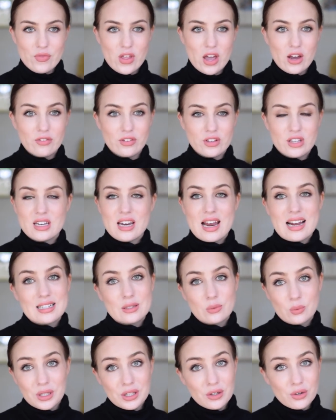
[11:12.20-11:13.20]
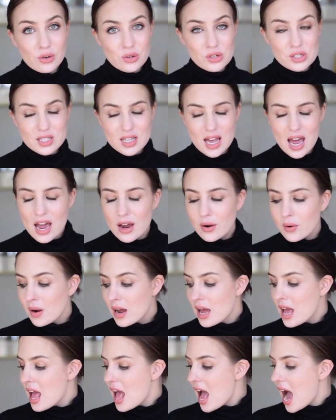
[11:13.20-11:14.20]
over the next week or so.
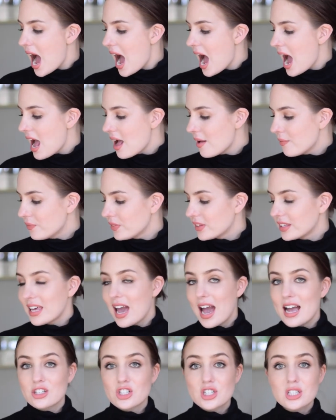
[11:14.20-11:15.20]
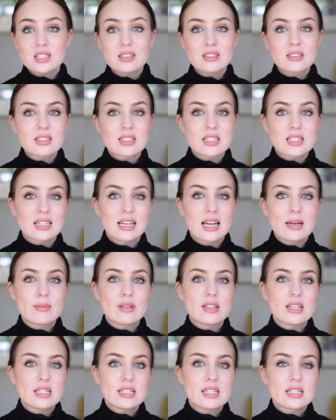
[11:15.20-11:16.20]
And yeah, just a little
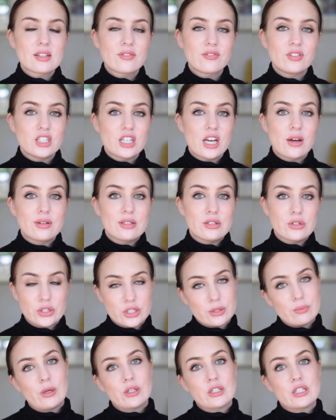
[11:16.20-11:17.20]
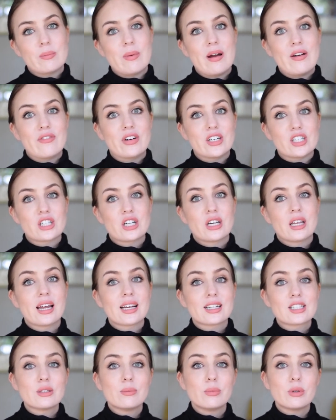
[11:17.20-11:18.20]
disclaimer, this video is not sponsored by French
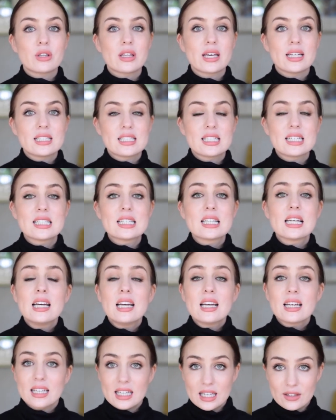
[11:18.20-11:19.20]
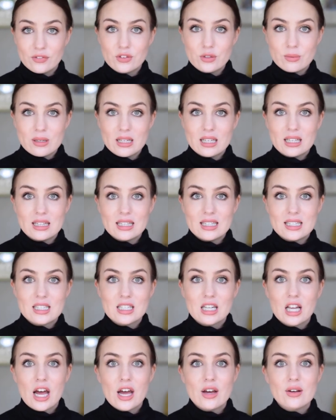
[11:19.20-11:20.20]
Connection, but they did gift me these
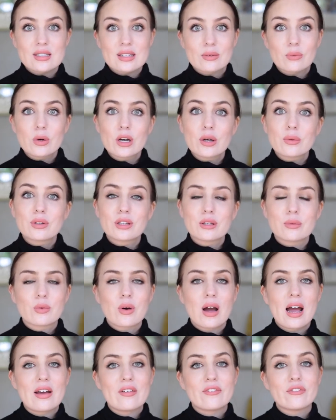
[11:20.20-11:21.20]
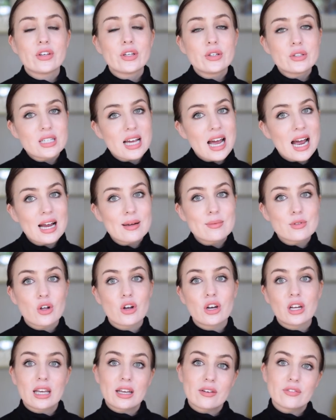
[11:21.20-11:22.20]
clothes. I've worked with them quite a few times
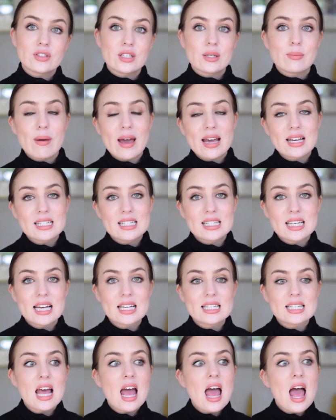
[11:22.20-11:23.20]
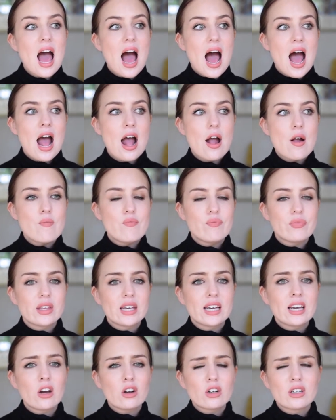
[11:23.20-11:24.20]
on a gifting basis.
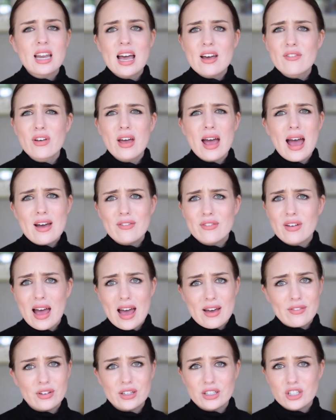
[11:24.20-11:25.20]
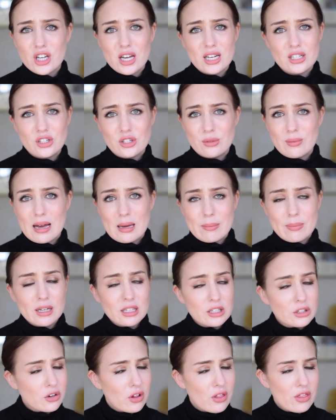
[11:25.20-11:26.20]
It never, ever, ever changes my
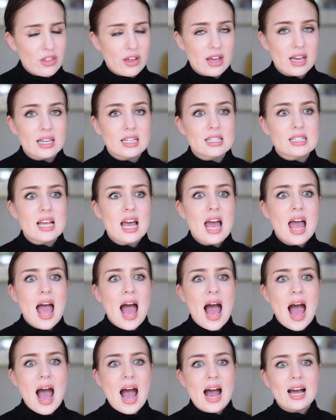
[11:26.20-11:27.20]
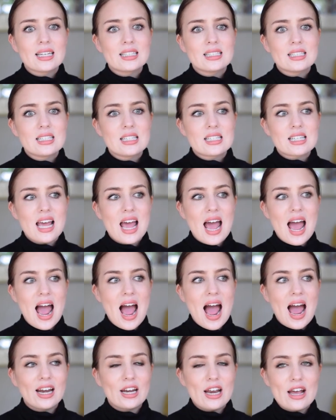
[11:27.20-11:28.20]
opinion on things, and
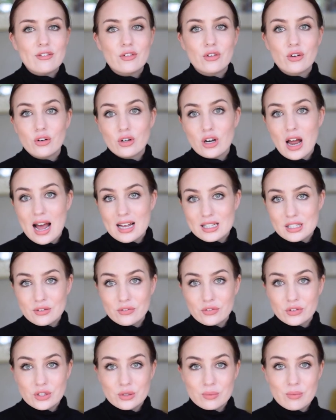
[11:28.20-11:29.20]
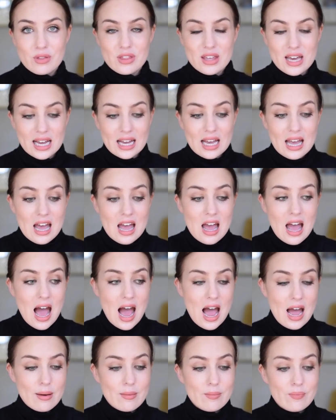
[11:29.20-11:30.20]
I never ask for something
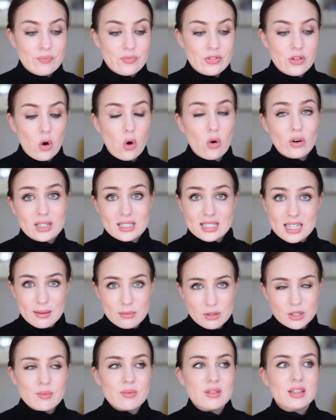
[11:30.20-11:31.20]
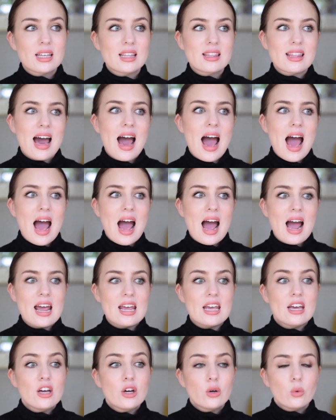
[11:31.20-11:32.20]
or accept something that
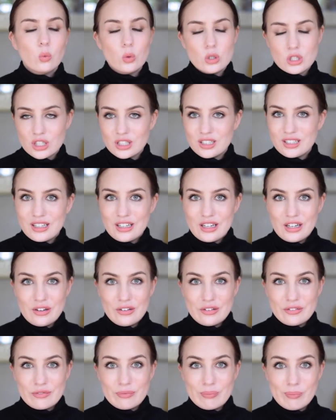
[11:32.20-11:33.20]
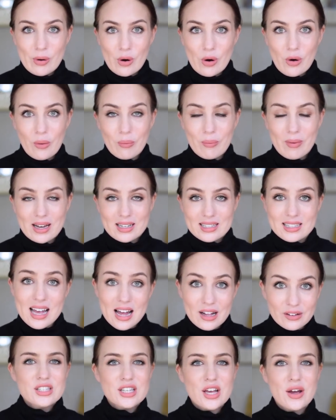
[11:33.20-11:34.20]
I wouldn't have bought
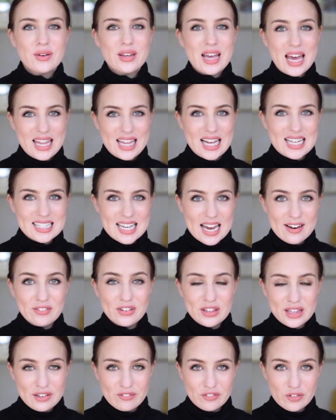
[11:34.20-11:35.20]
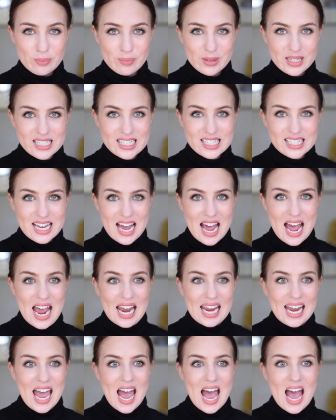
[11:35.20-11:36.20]
myself. So yeah, that's everything from me
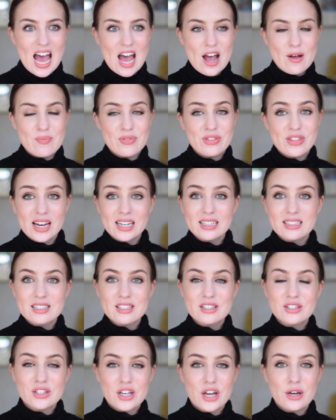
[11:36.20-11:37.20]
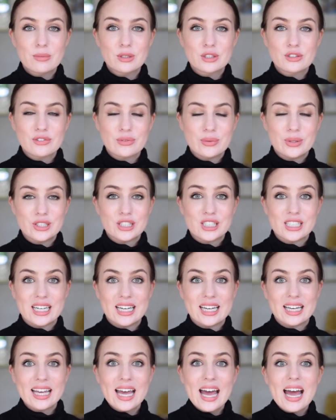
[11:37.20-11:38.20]
today. Thanks so much for
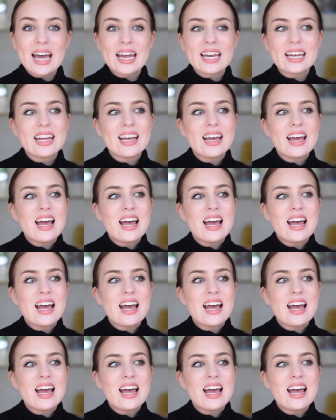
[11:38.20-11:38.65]
watching again.